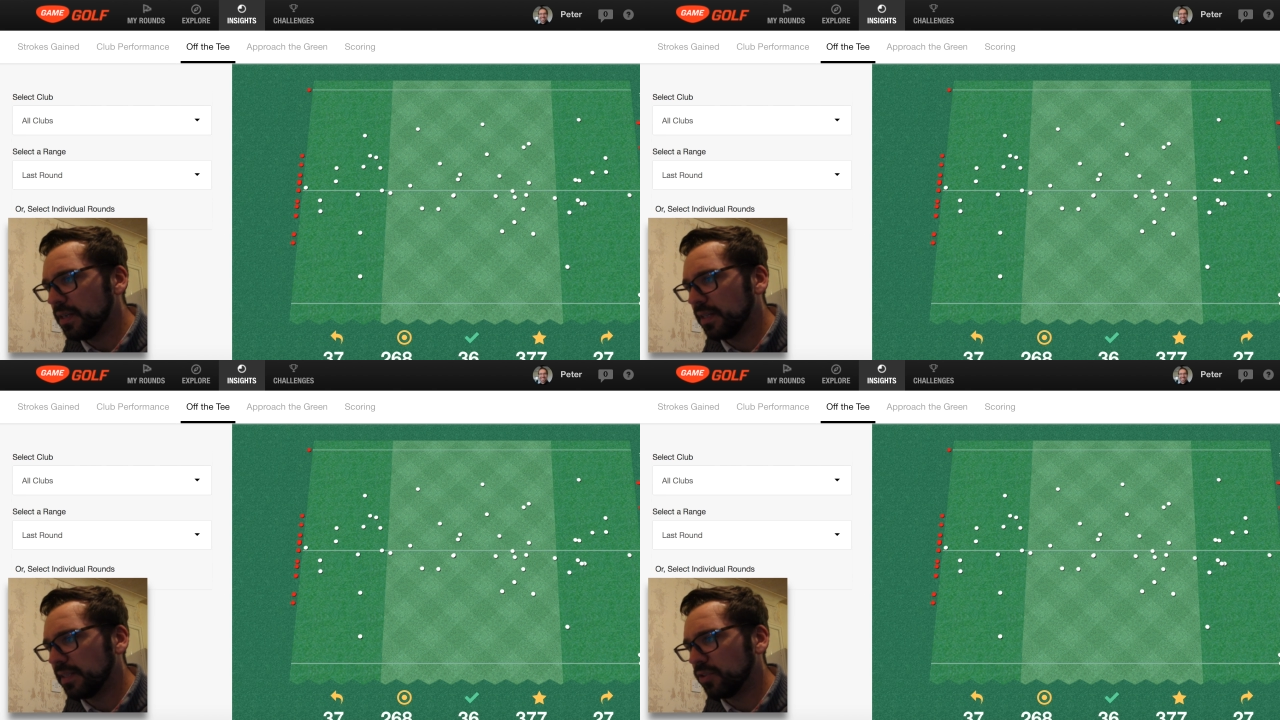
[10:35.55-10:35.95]

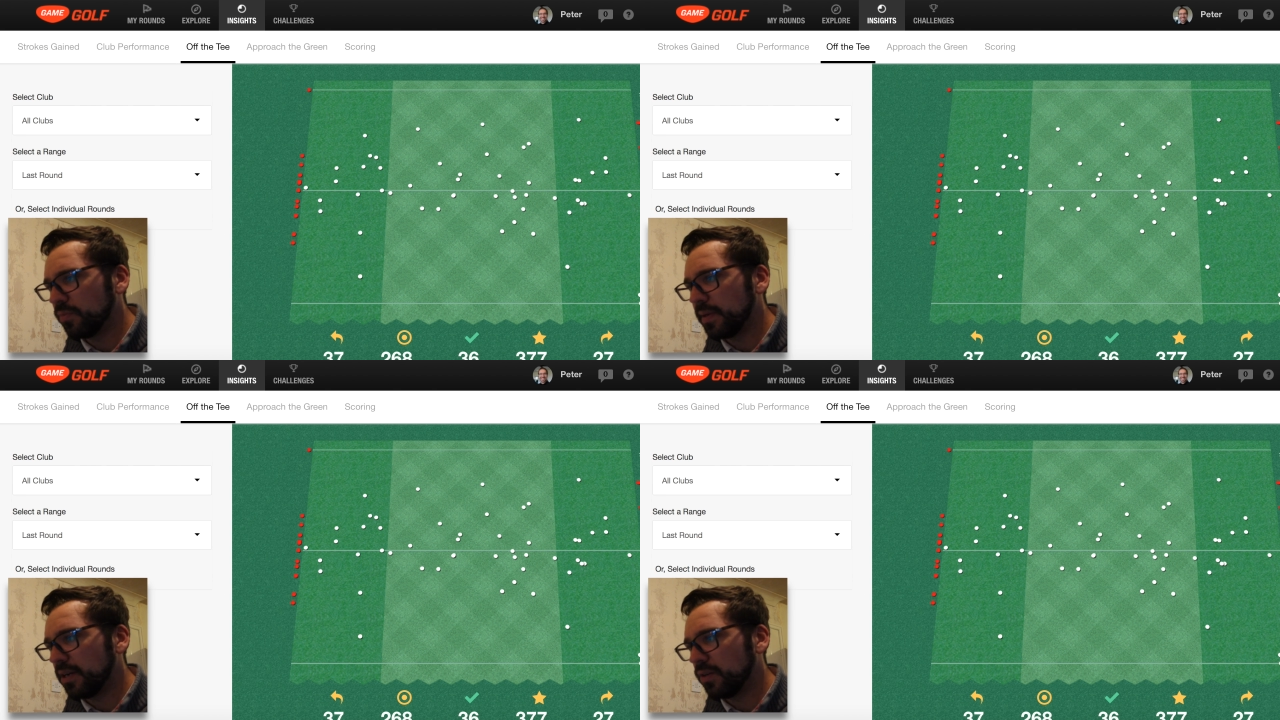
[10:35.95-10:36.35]
a little
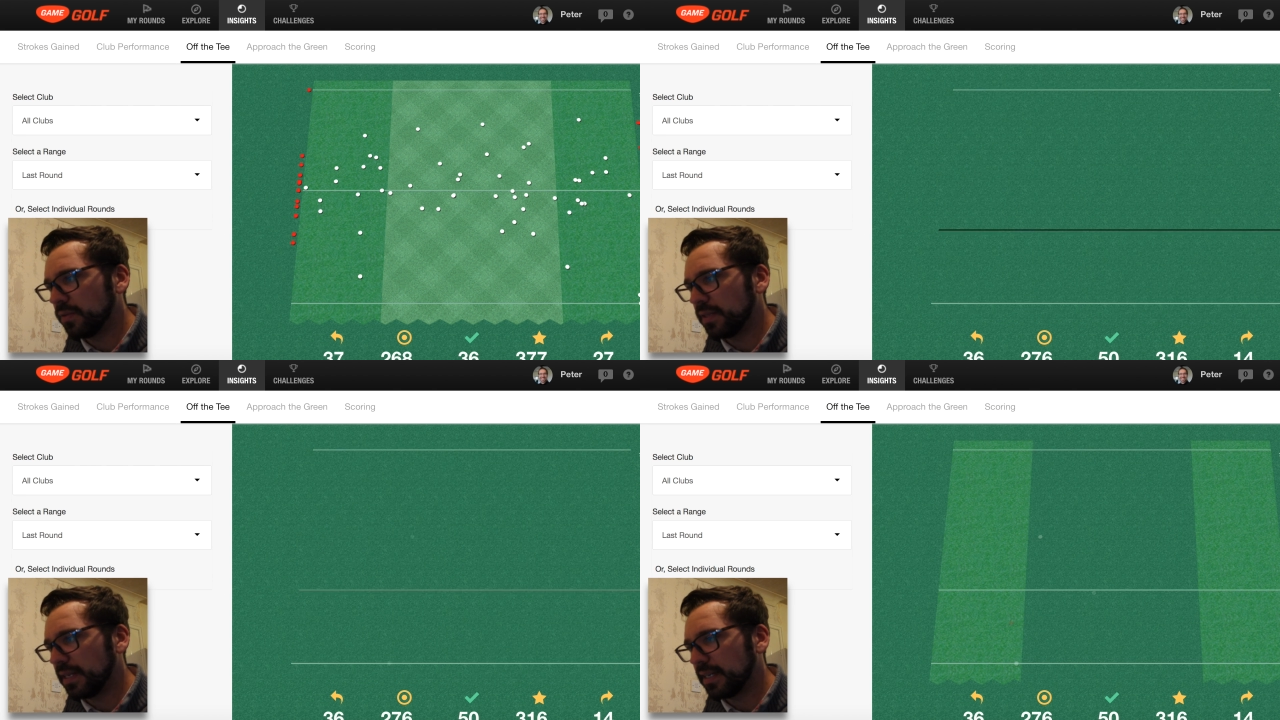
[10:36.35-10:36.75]
bit
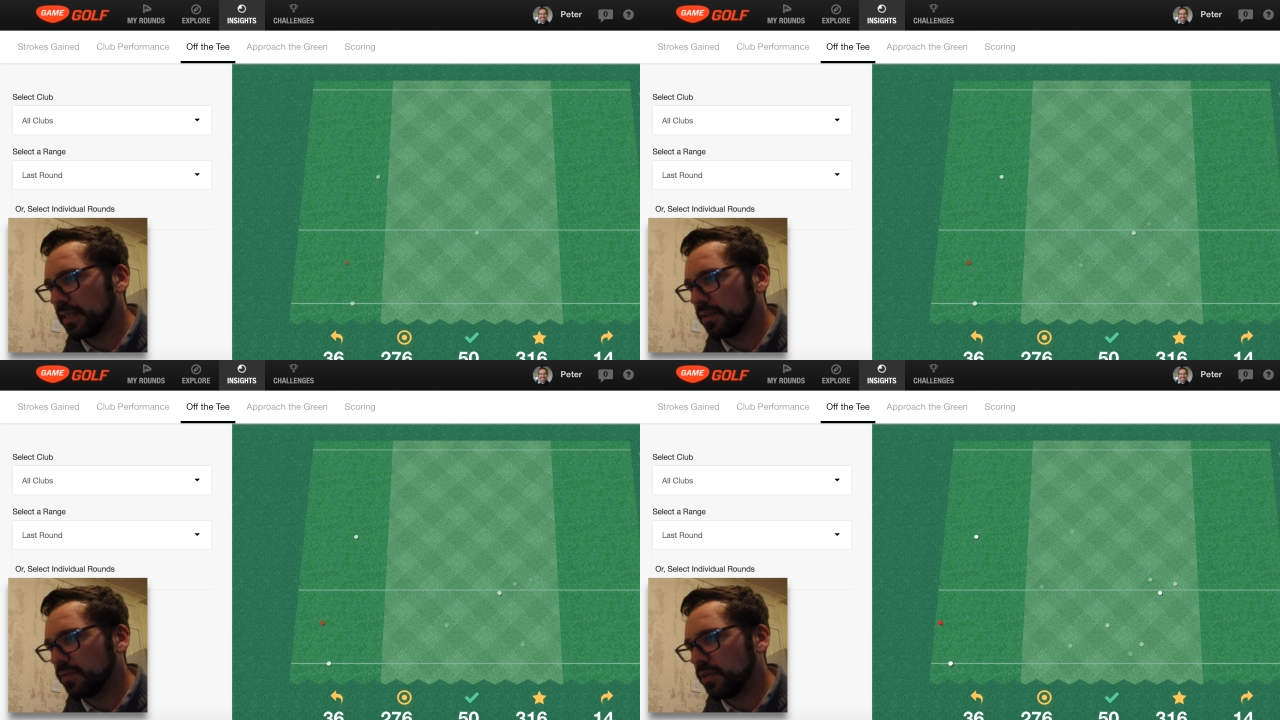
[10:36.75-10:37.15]
on that
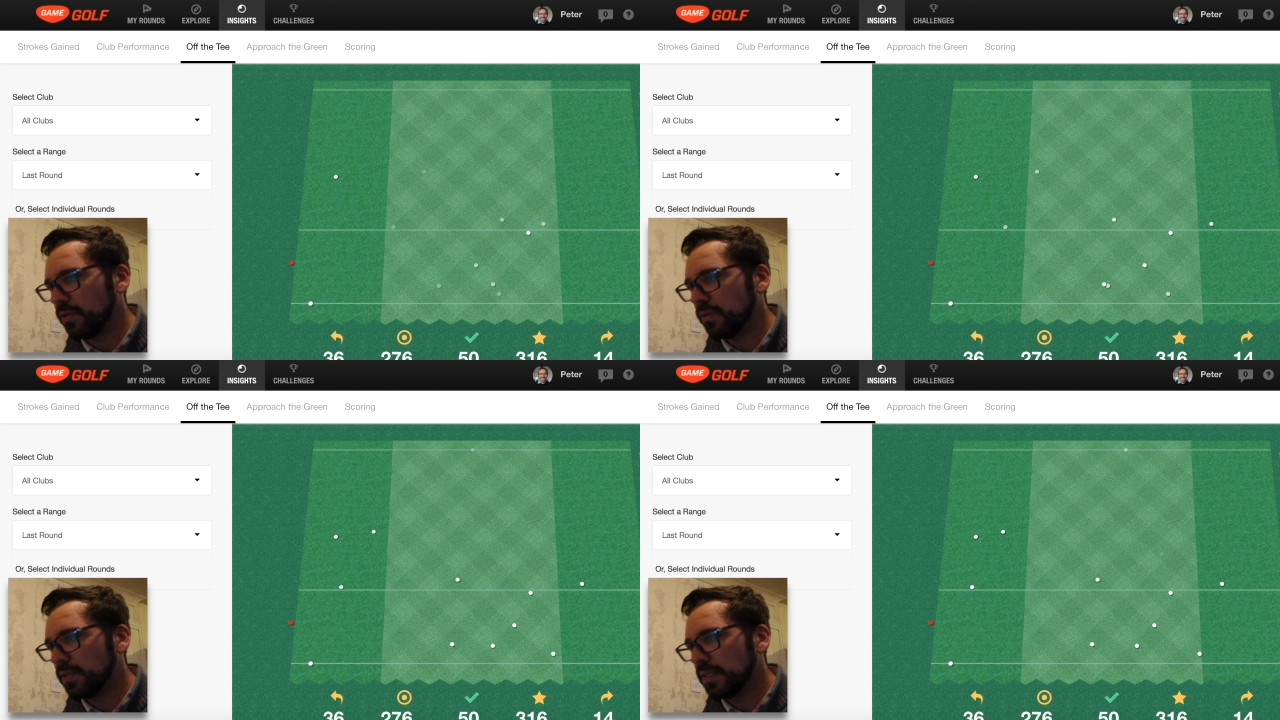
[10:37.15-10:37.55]
kind of
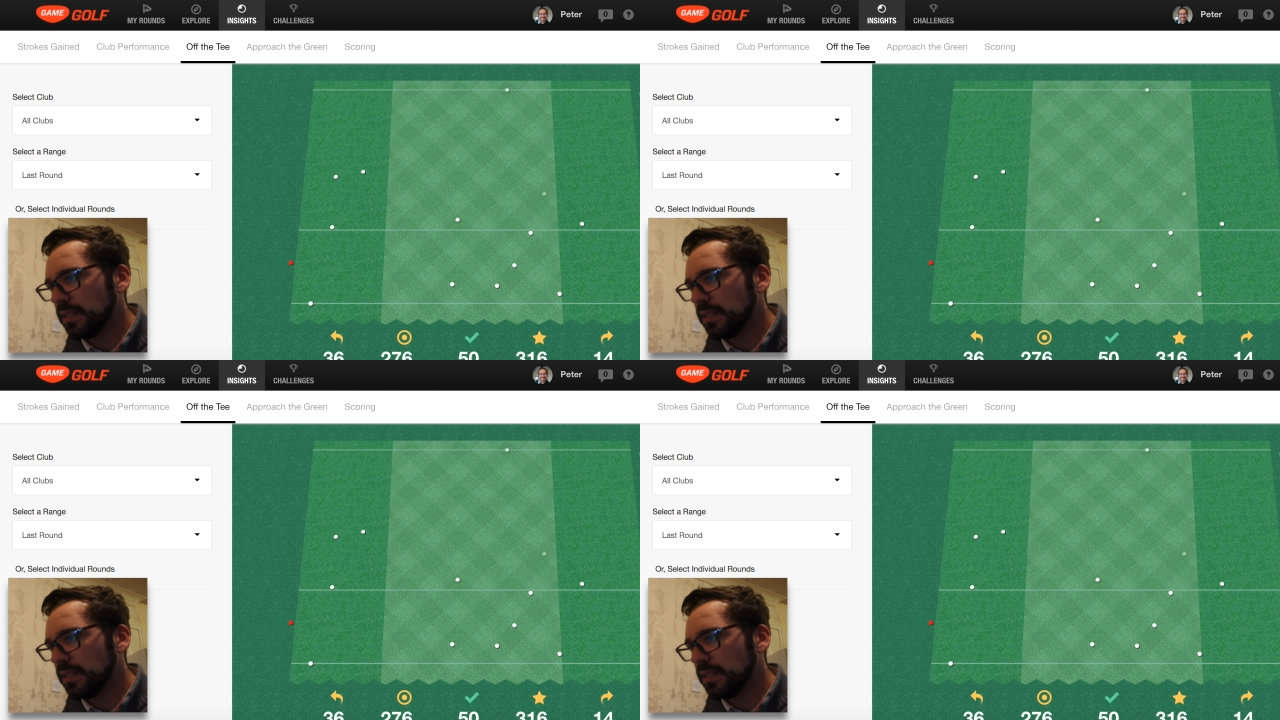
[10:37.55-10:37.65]
hole.